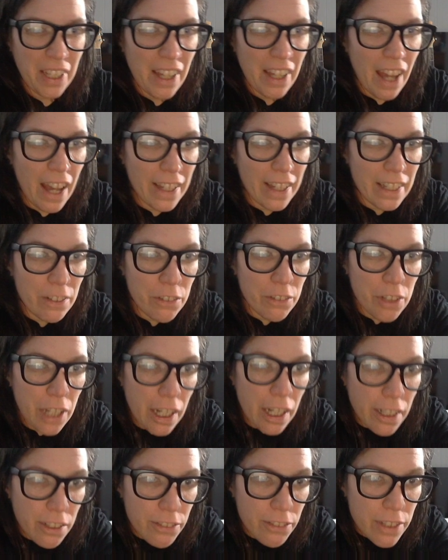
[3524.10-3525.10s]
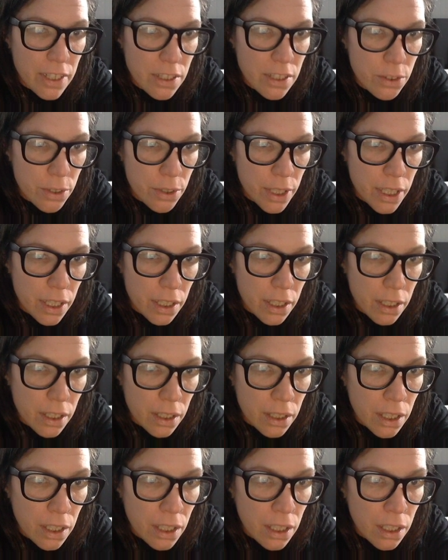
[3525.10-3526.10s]
I get kind of into it,
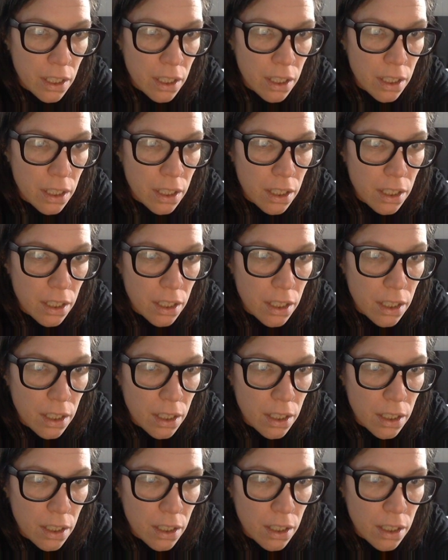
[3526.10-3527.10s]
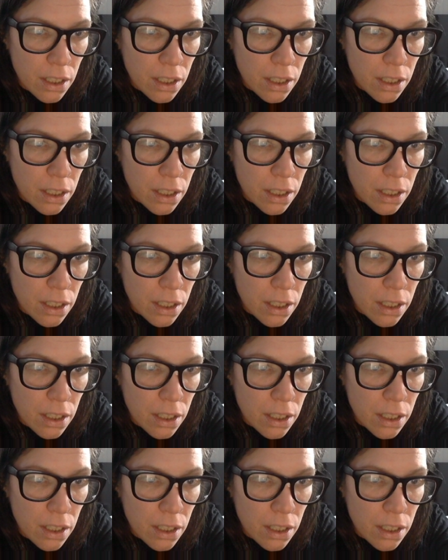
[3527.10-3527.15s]
and then,